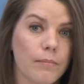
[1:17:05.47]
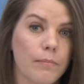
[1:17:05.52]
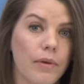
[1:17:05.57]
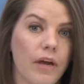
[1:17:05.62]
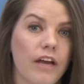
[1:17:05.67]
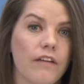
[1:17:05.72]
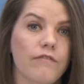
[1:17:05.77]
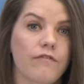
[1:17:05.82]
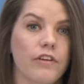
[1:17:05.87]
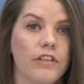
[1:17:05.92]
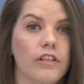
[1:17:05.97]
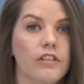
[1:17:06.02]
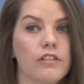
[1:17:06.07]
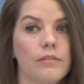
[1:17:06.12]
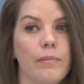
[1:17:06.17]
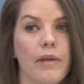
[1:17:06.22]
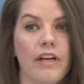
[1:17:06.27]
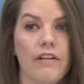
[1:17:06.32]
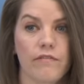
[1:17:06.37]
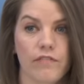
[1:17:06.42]
but for
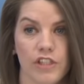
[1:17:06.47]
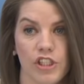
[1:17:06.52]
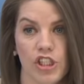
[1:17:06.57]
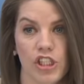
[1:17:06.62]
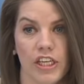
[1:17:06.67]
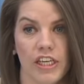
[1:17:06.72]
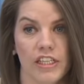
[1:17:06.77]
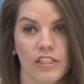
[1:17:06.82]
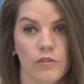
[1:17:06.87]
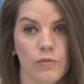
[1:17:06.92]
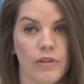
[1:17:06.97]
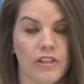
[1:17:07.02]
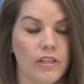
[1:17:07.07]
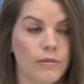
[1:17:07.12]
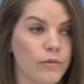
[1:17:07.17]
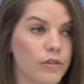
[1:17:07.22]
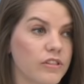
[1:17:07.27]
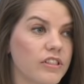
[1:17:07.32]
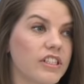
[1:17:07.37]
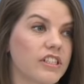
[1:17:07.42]
those beneficiaries with
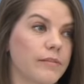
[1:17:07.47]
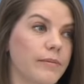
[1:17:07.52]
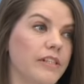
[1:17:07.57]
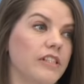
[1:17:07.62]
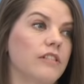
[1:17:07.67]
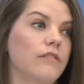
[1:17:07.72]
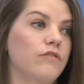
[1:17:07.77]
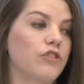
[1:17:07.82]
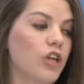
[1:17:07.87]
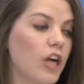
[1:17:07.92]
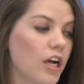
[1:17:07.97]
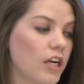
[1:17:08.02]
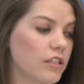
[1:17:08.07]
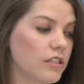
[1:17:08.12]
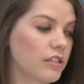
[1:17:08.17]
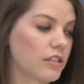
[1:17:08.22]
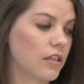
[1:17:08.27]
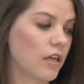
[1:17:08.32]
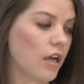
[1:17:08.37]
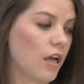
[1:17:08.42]
the most expensive
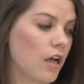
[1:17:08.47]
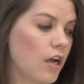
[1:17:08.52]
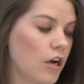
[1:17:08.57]
drugs